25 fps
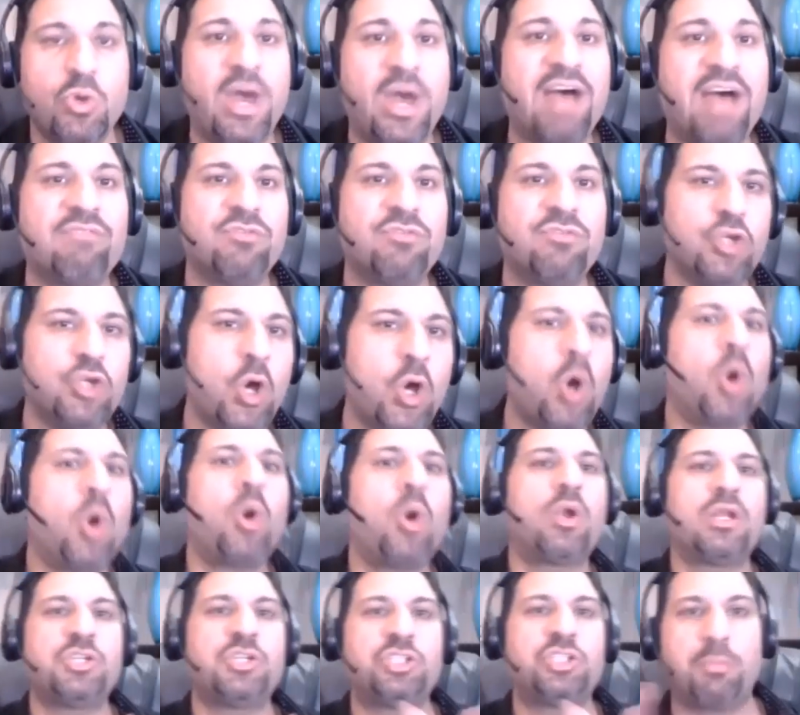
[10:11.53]
You have no
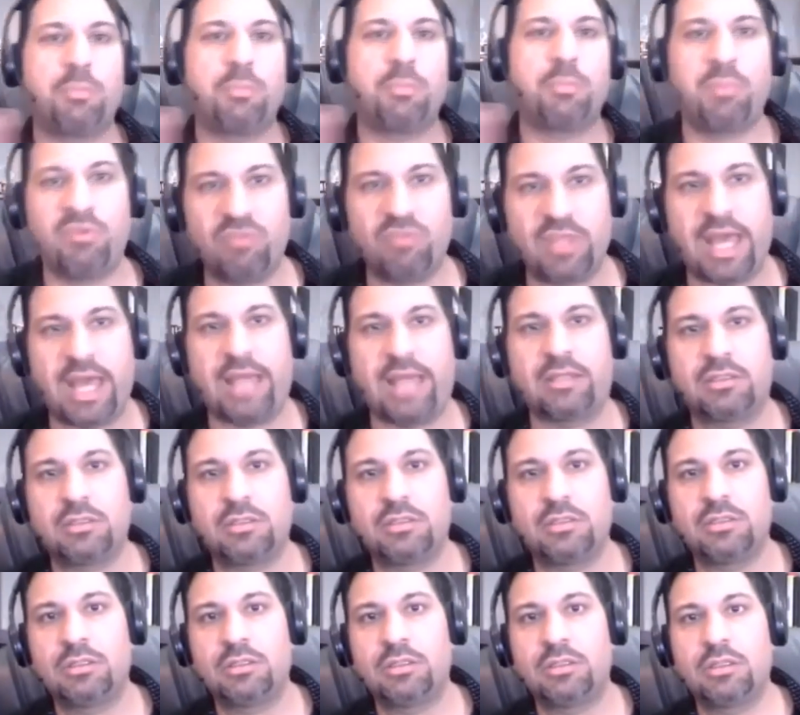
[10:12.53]
ownership of that.
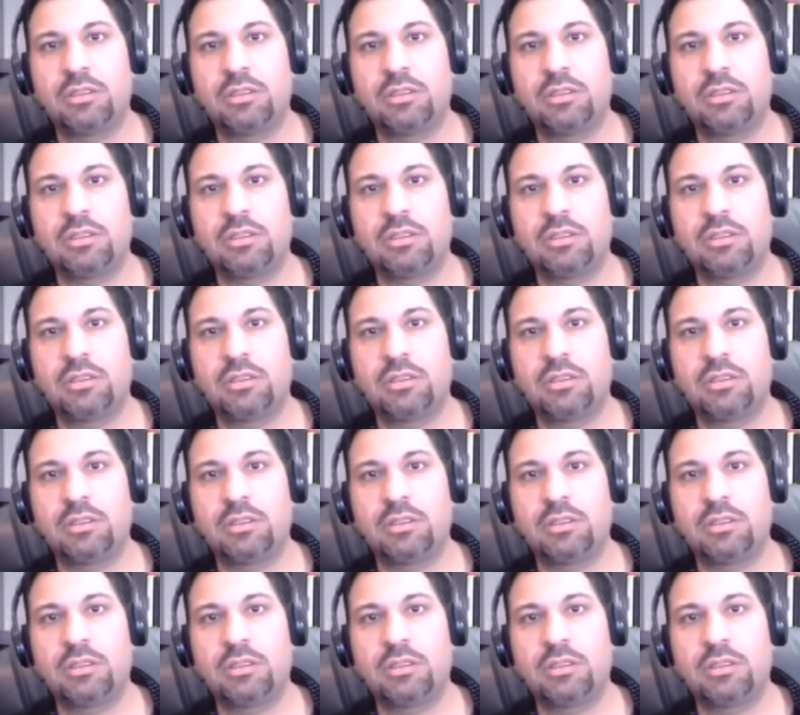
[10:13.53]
